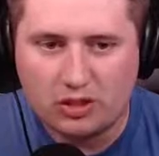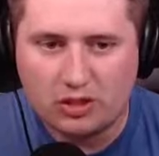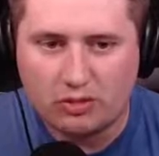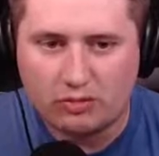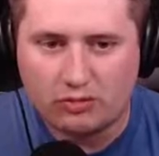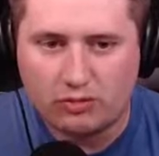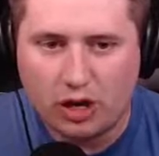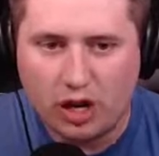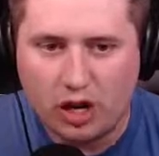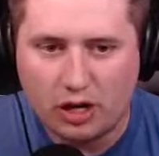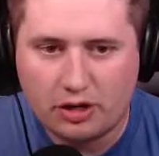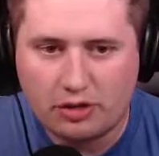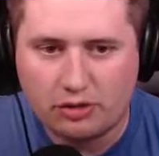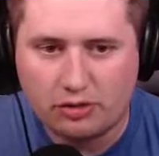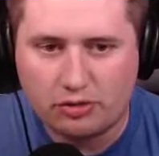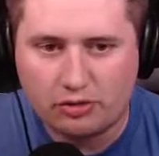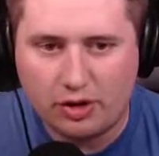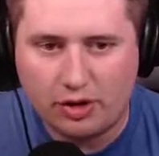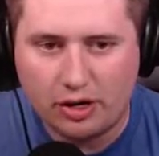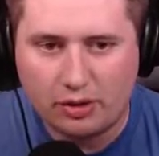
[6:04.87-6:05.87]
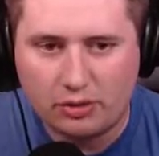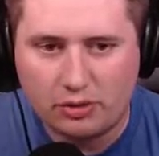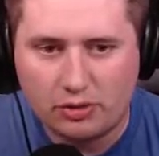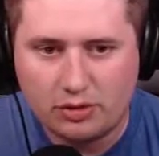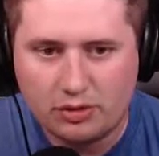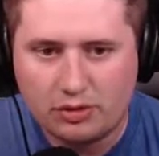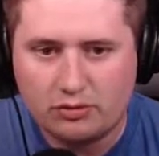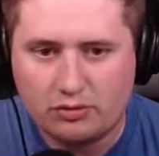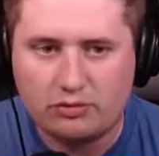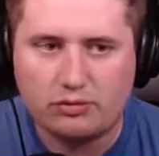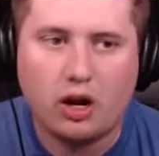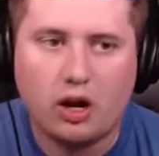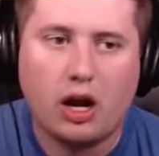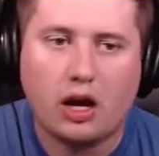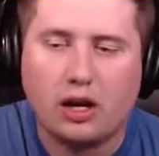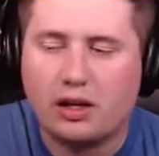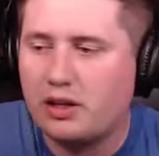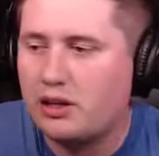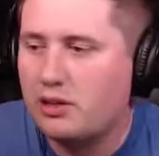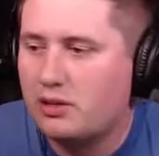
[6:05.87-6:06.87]
weak to rock or ground?
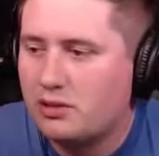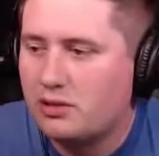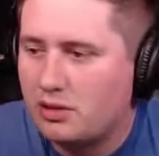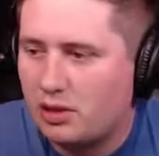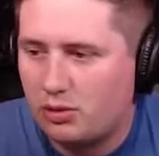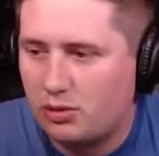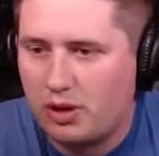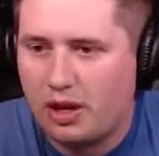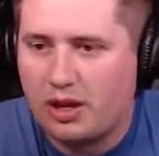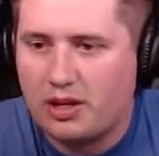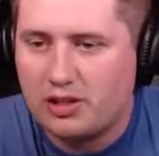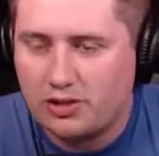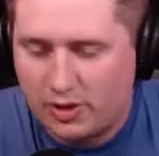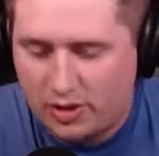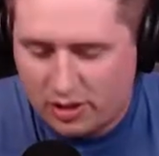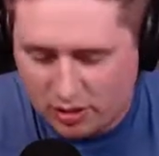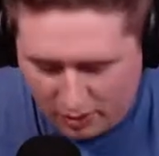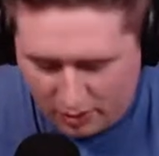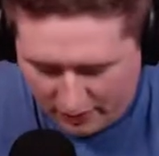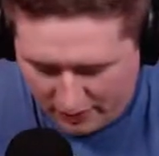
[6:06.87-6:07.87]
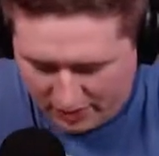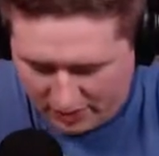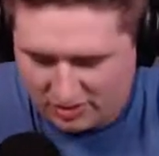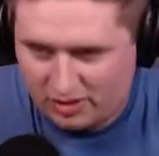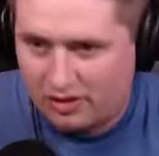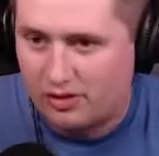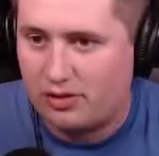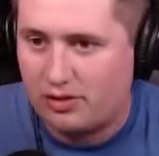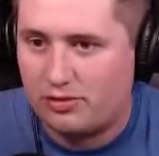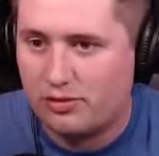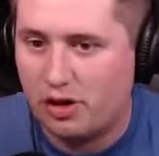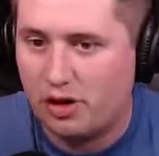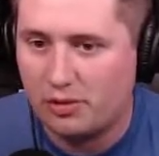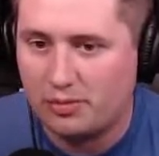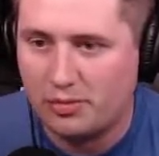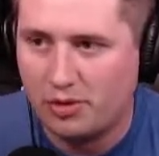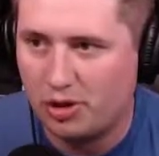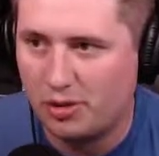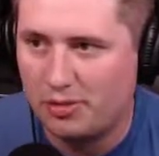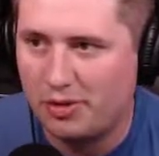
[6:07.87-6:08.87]
Rock. Okay, so I do have actually the
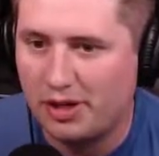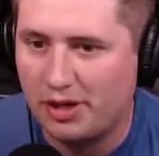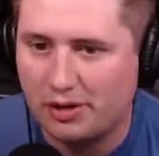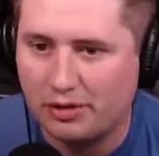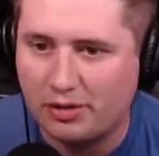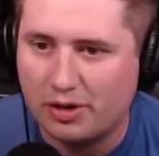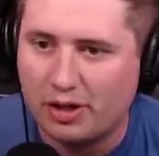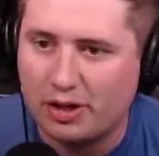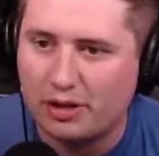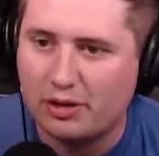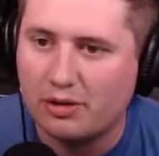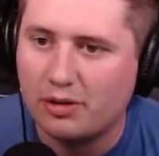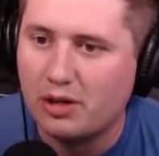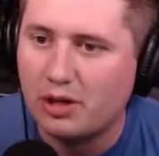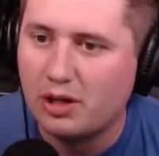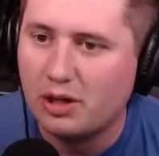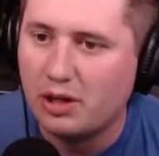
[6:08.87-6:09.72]
wrong Pokemon out right now.